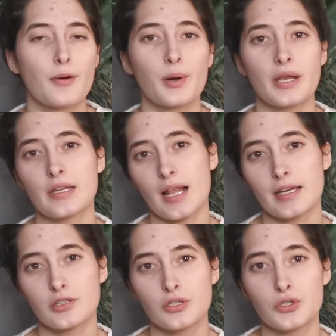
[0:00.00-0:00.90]
What I
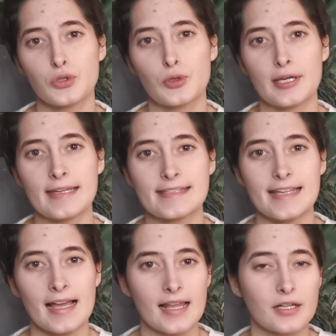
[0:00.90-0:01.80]
like to do is
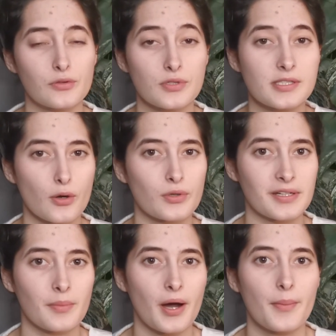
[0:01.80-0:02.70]
I like to soak
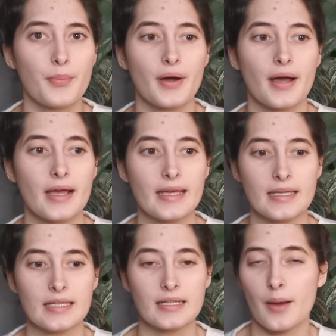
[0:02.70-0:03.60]
them up
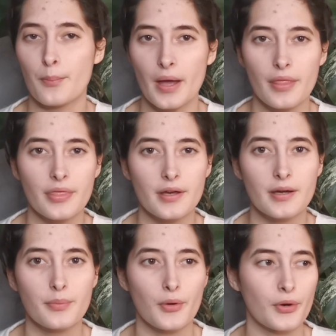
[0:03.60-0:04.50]
in a
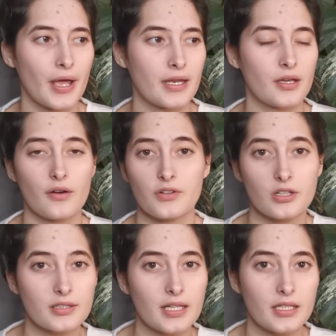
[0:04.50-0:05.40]
bathtub or any of the
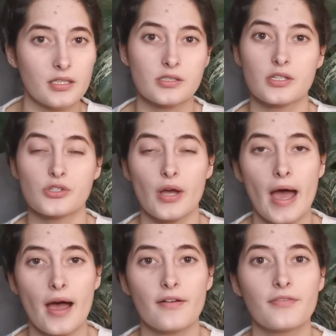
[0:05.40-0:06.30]
containers that you
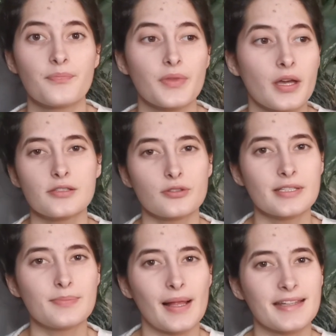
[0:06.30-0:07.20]
have. So
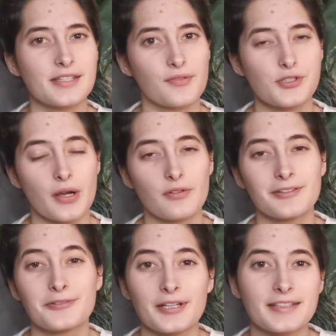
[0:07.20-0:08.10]
these plants have
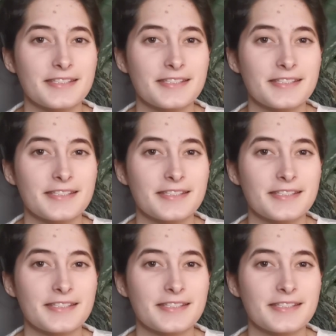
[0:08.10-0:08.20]
traveled great